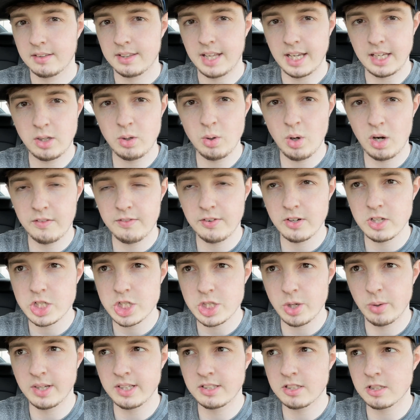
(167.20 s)
Thank you all for
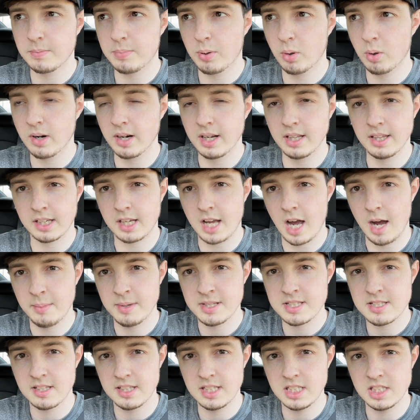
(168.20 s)
showing support in the
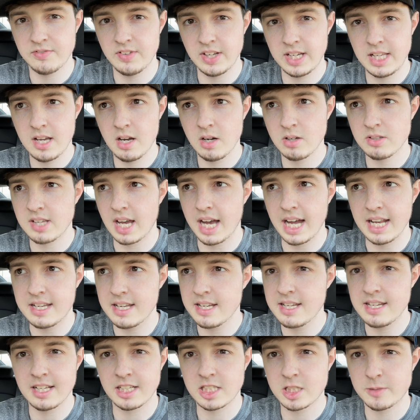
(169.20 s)
comments of these videos. I
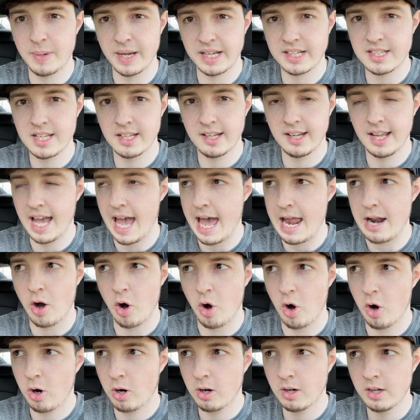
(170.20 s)
didn't expect it at
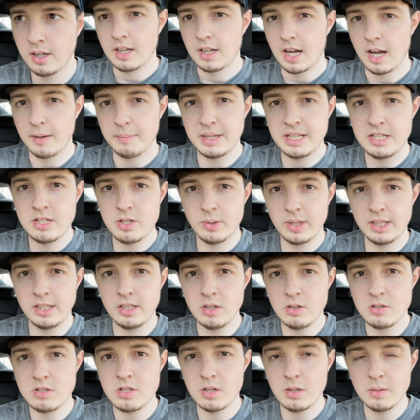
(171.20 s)
all. I've been doing
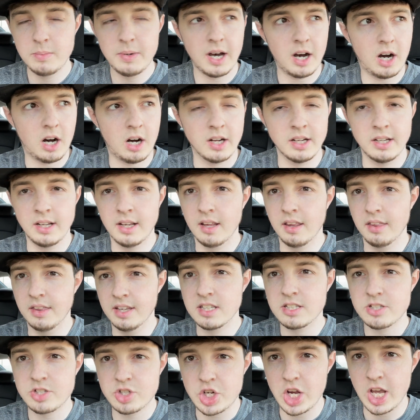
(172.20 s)
YouTube on
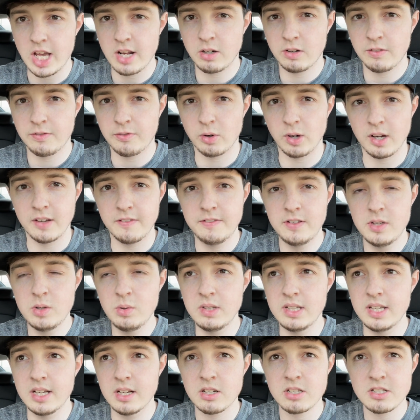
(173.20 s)
this channel for a few
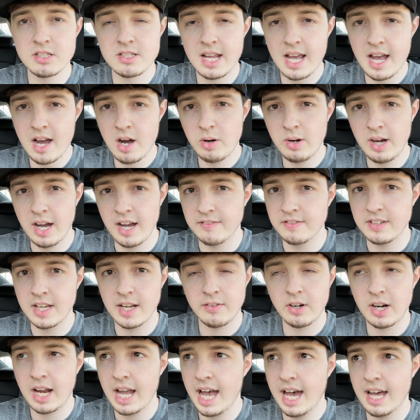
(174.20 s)
years now. I've
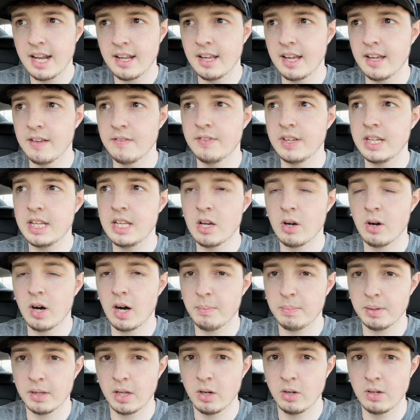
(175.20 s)
never had a video
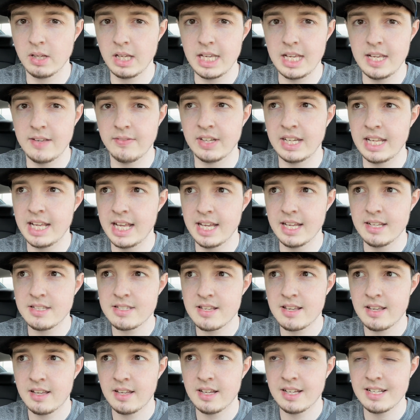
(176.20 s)
upload even
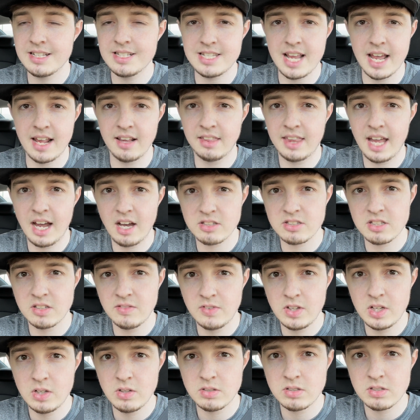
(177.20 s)
hit 10,000
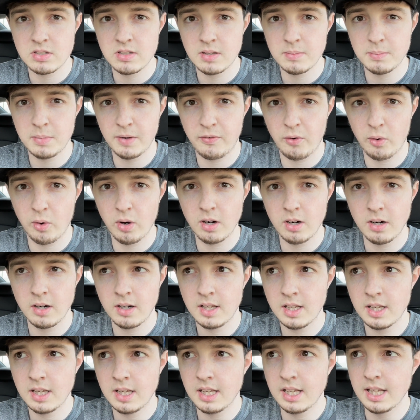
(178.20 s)
views before.
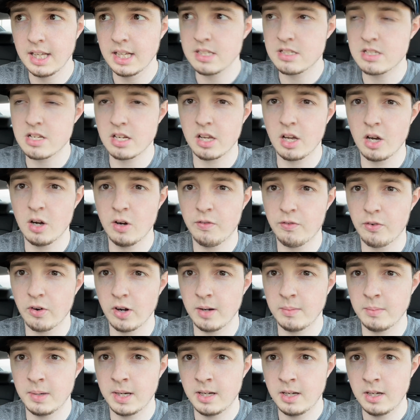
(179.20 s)
To go
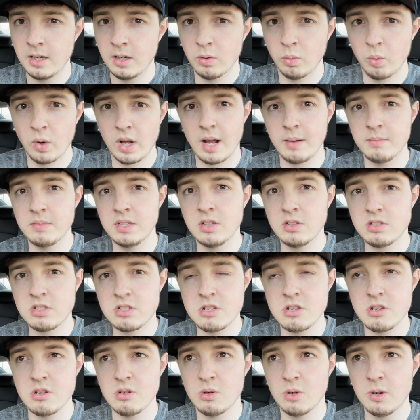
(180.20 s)
from what I'm used
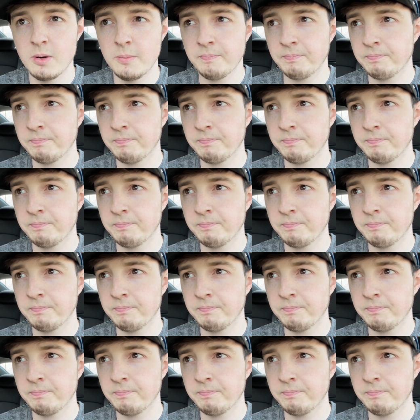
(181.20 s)
to